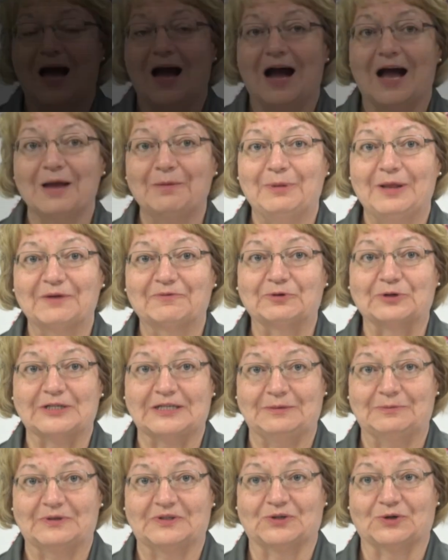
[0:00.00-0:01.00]
I play for
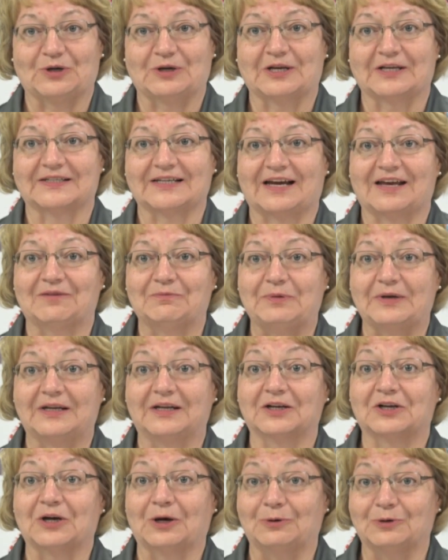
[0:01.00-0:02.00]
Team Missouri because I have
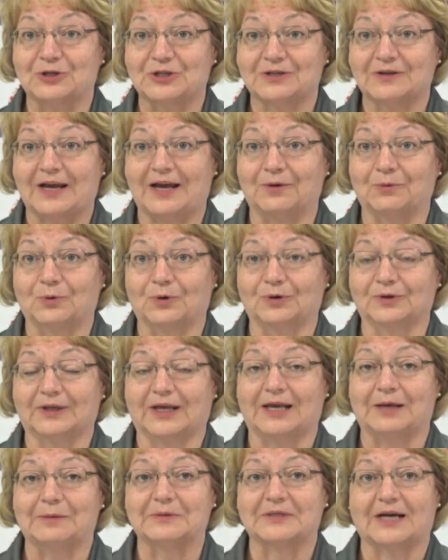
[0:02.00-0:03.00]
been a coach at World
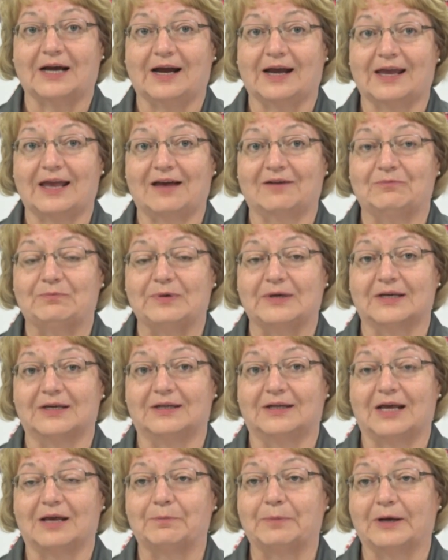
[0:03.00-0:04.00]
Games. I have
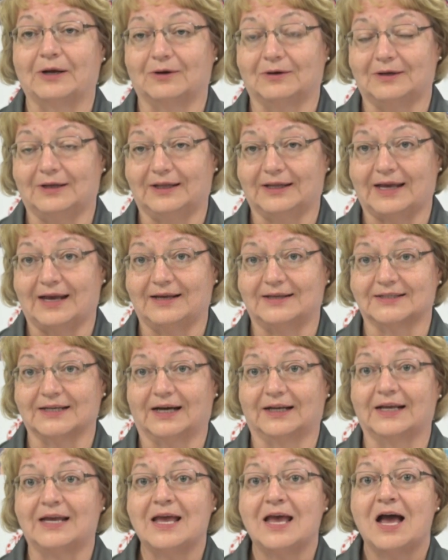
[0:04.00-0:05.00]
been a parent
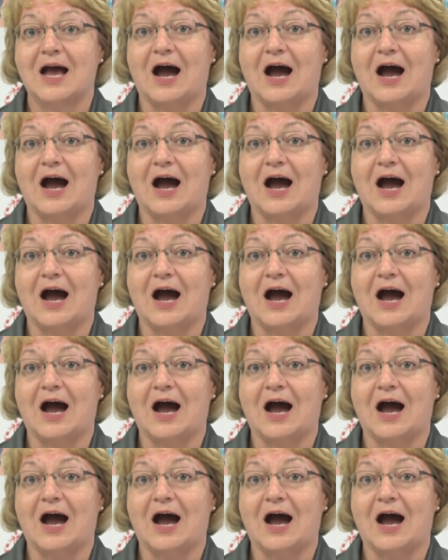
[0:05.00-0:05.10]
liaison.